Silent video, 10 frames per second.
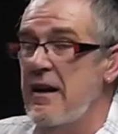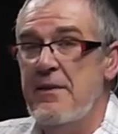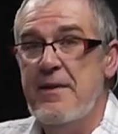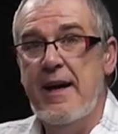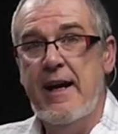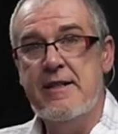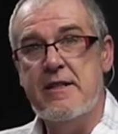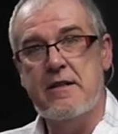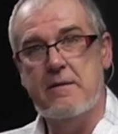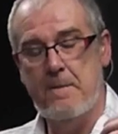that
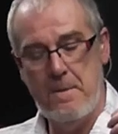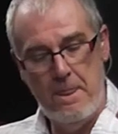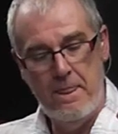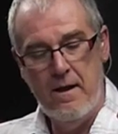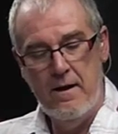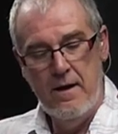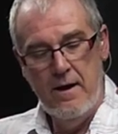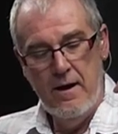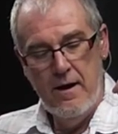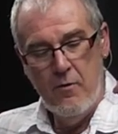it's
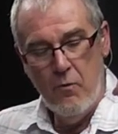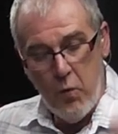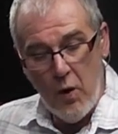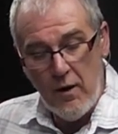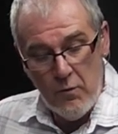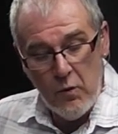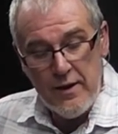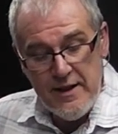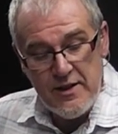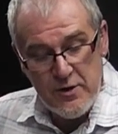what what
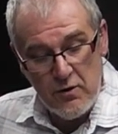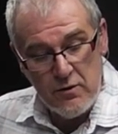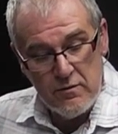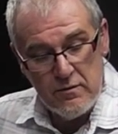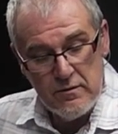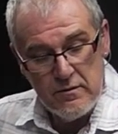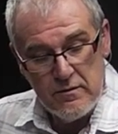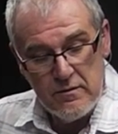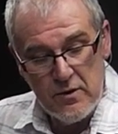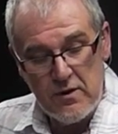he's done,
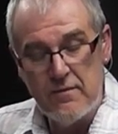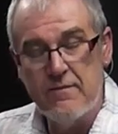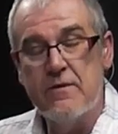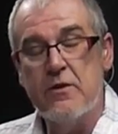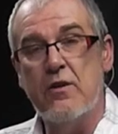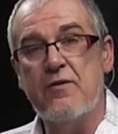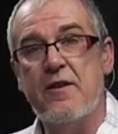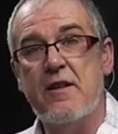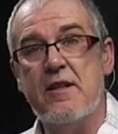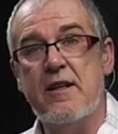what Dr.
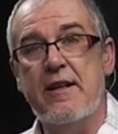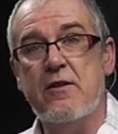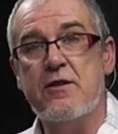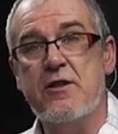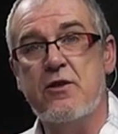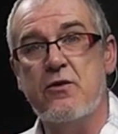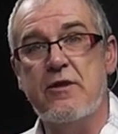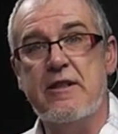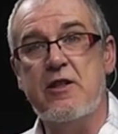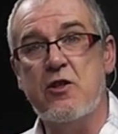Farsalinos has done
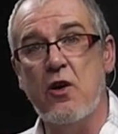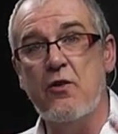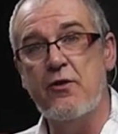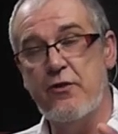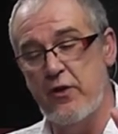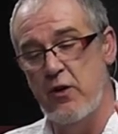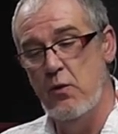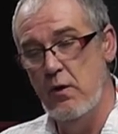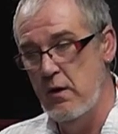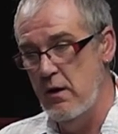is he's gone through,
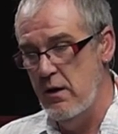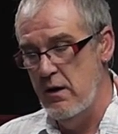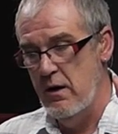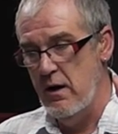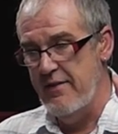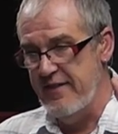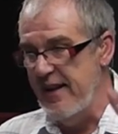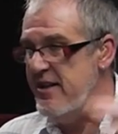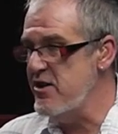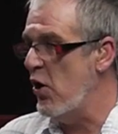I
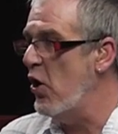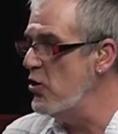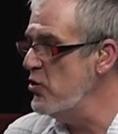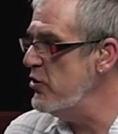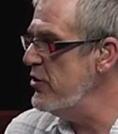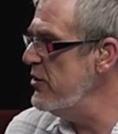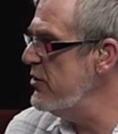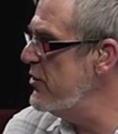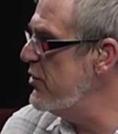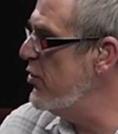think it's
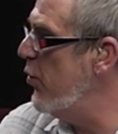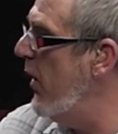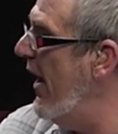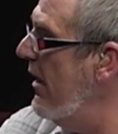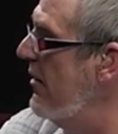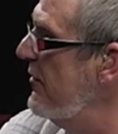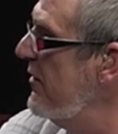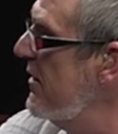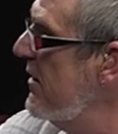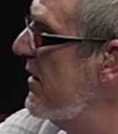112,
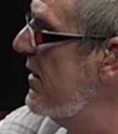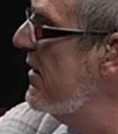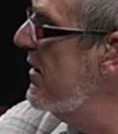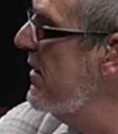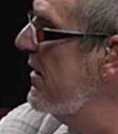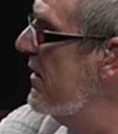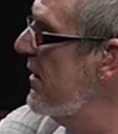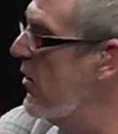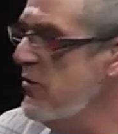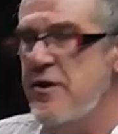
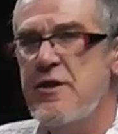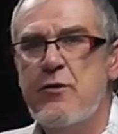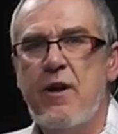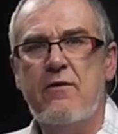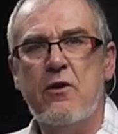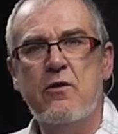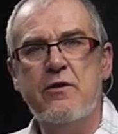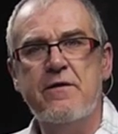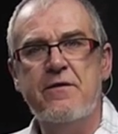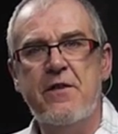112 or
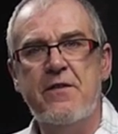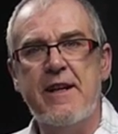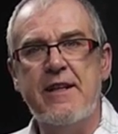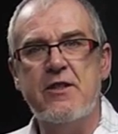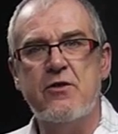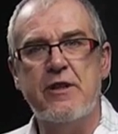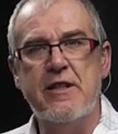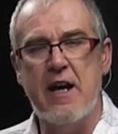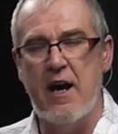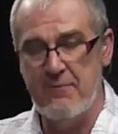115
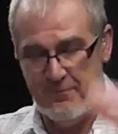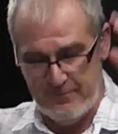studies. I've